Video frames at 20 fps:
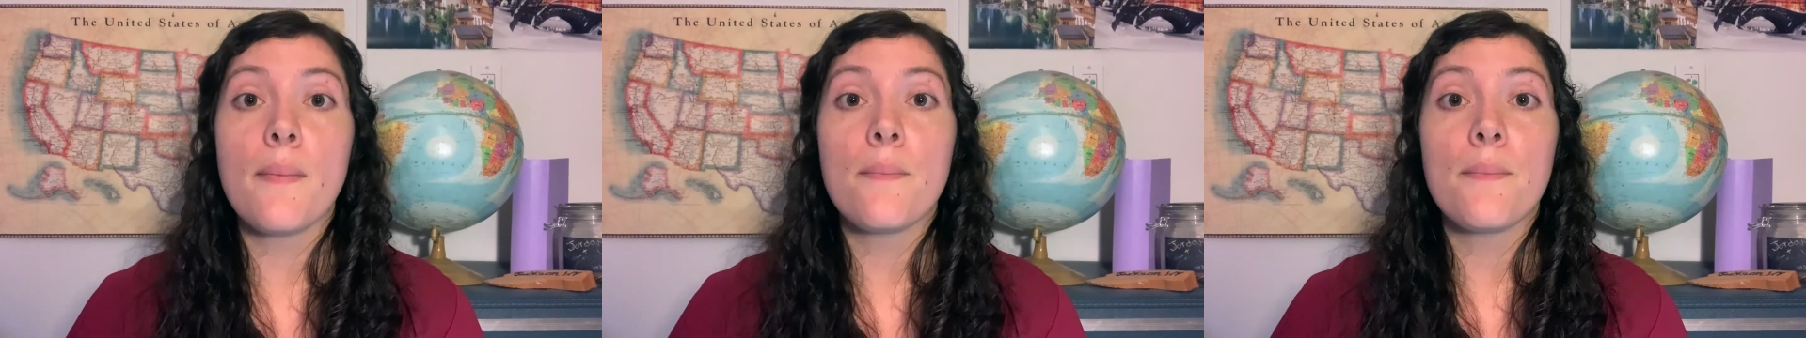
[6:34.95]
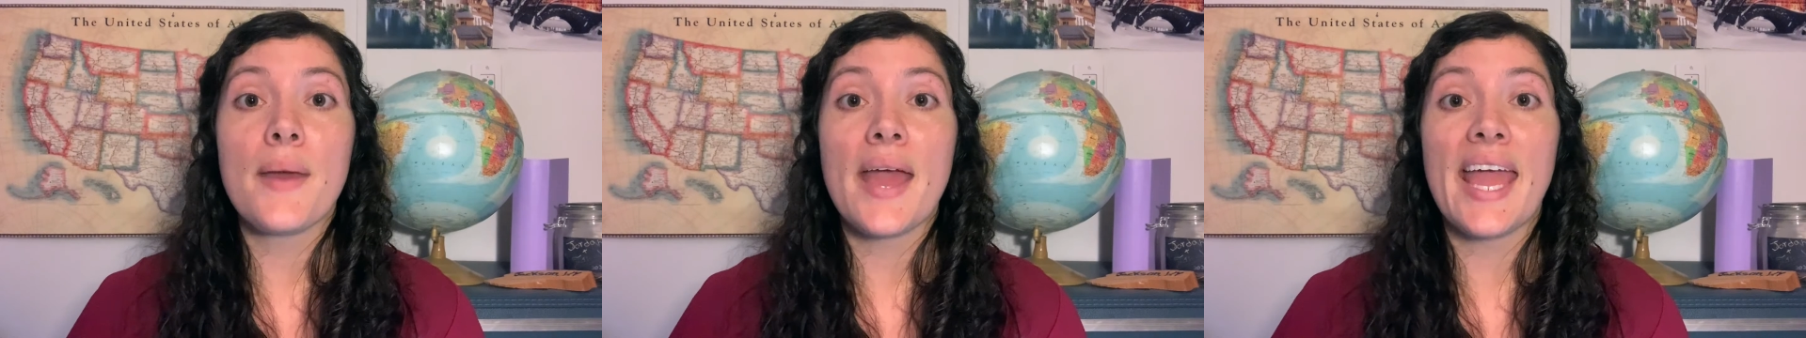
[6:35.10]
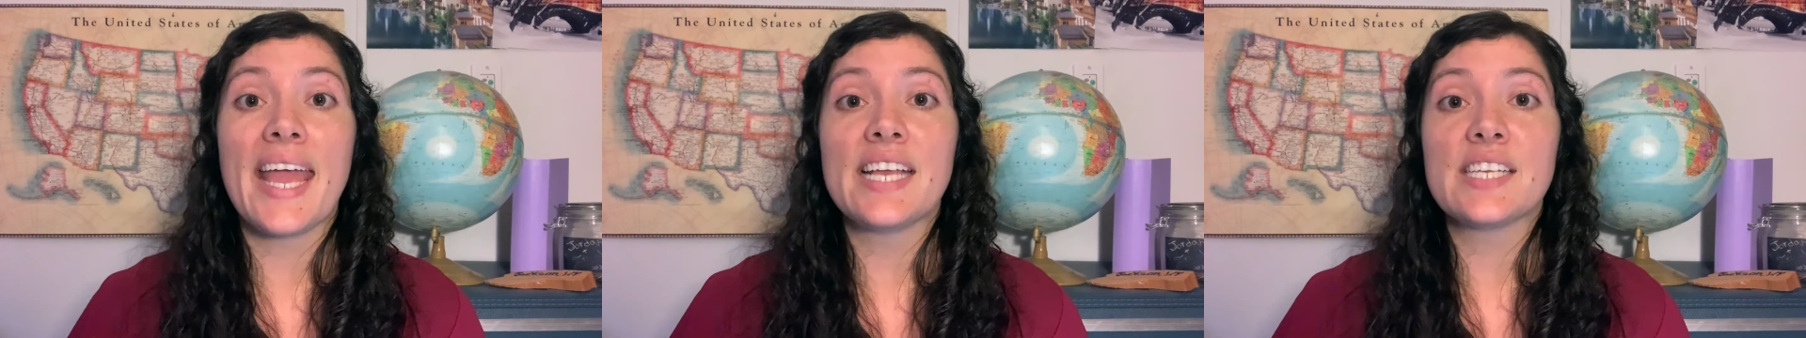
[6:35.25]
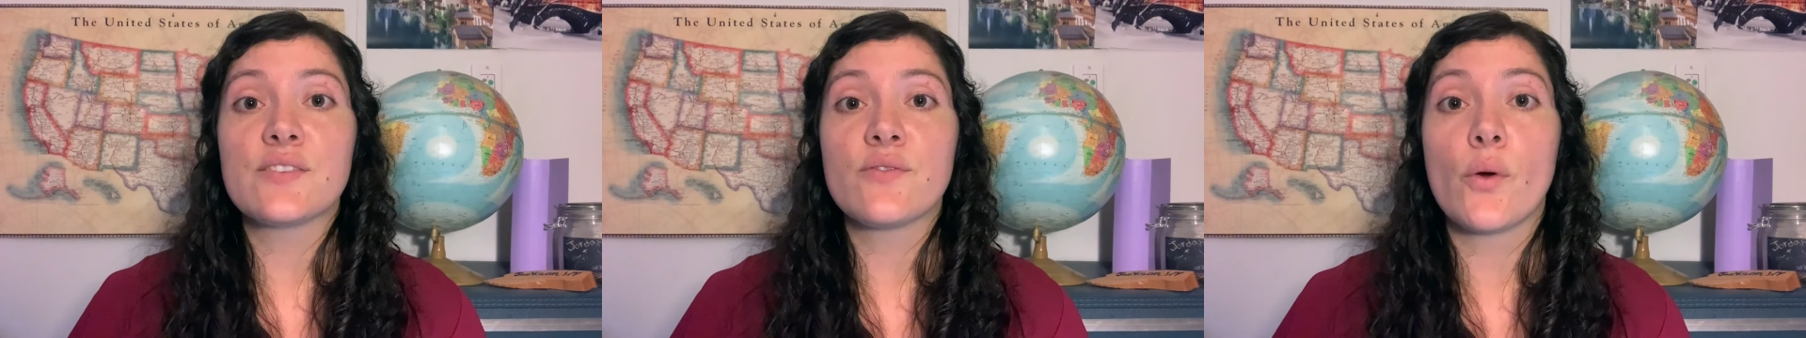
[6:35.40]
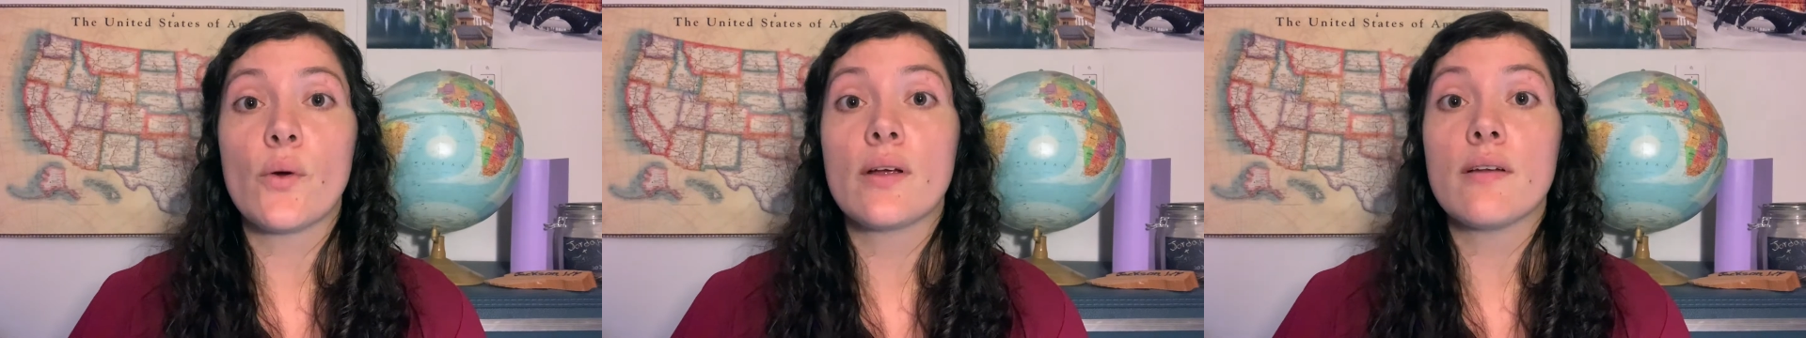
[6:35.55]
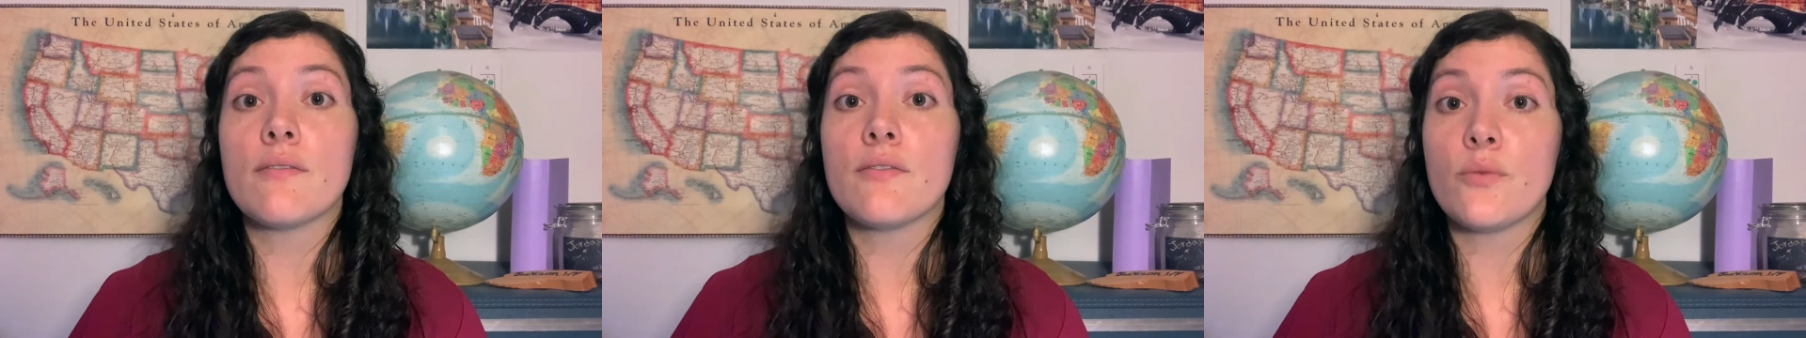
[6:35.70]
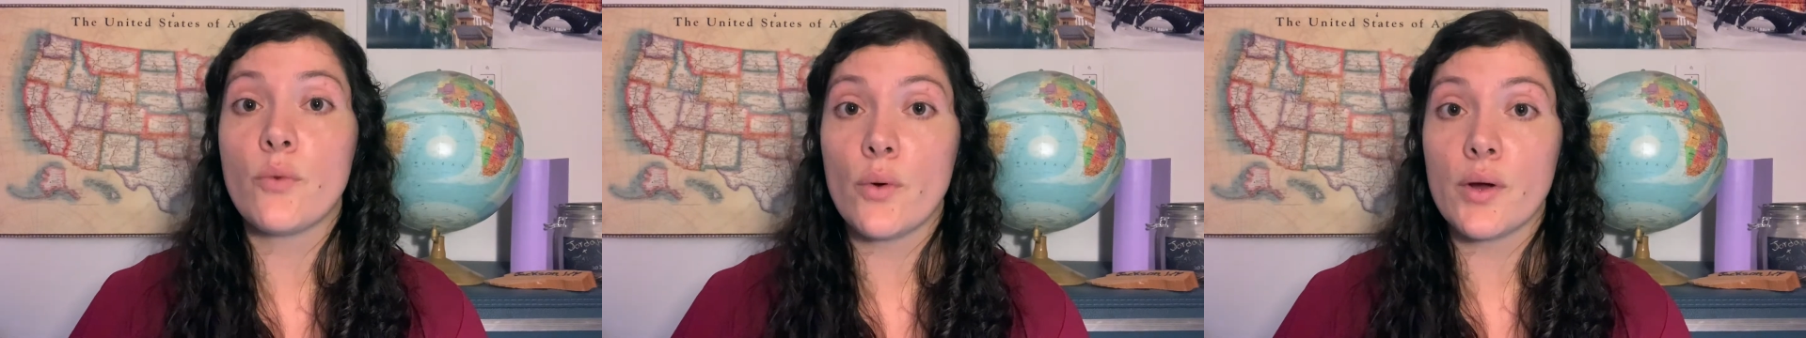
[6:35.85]
pays for
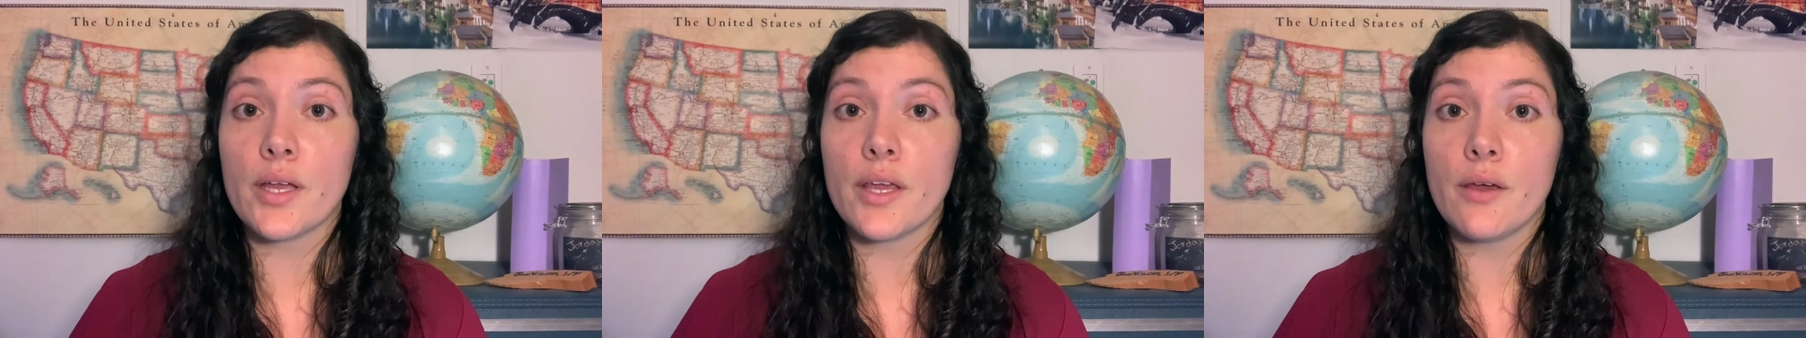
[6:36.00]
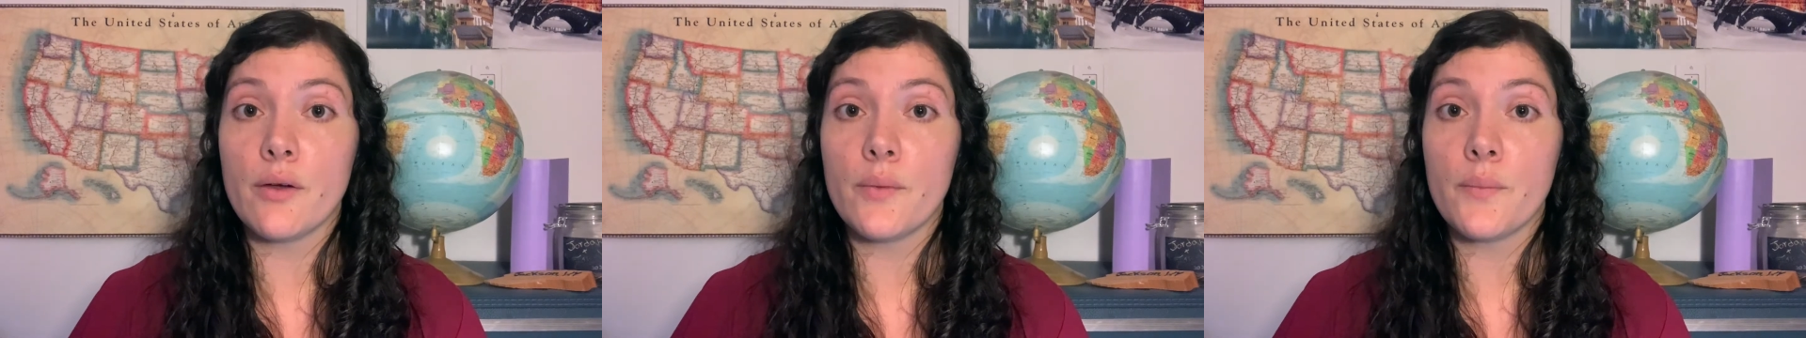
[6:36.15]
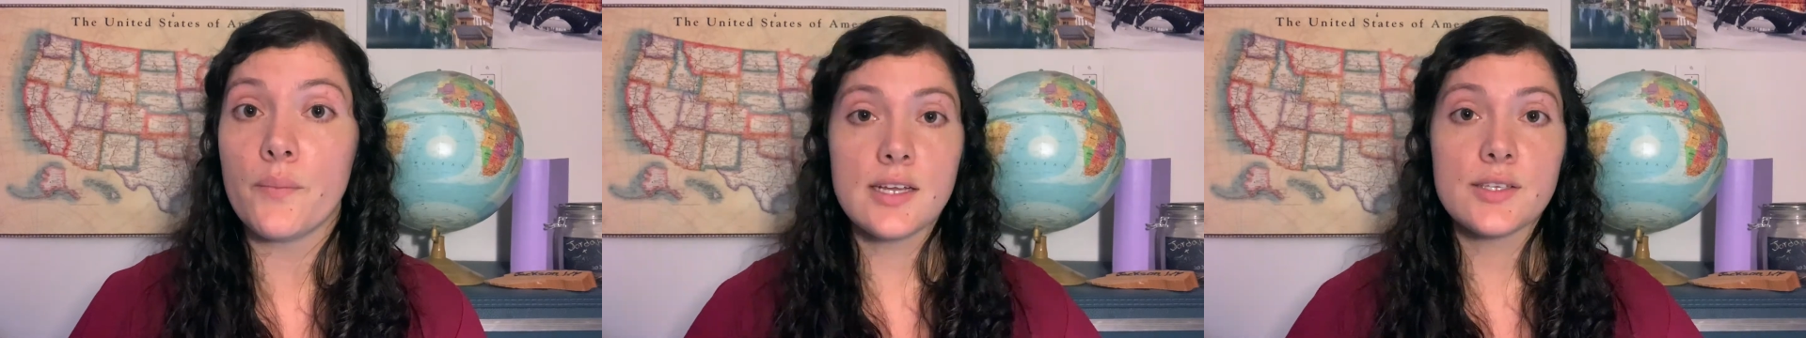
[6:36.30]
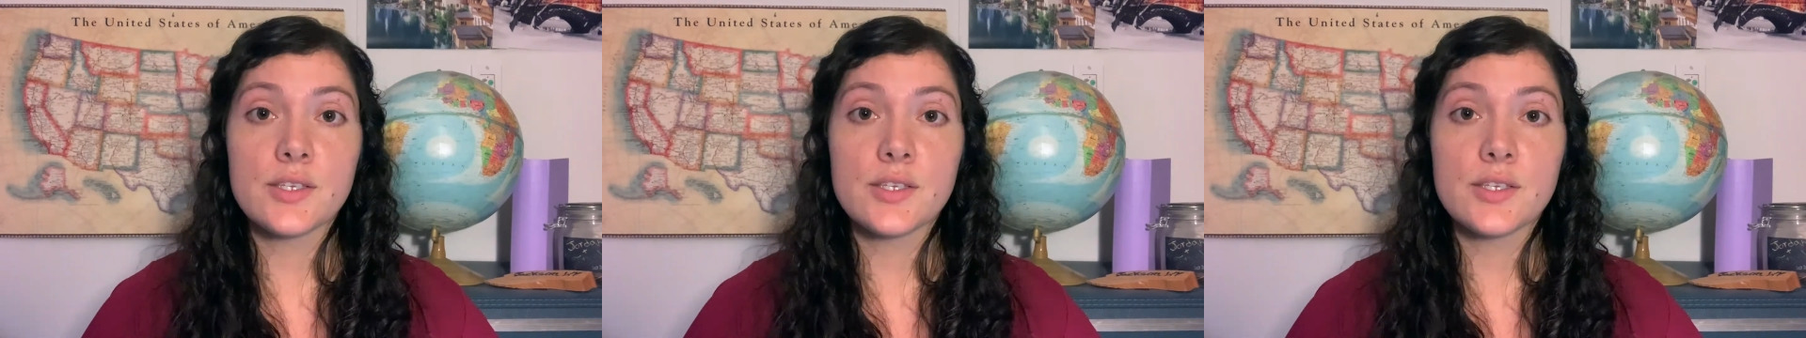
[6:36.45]
it for you.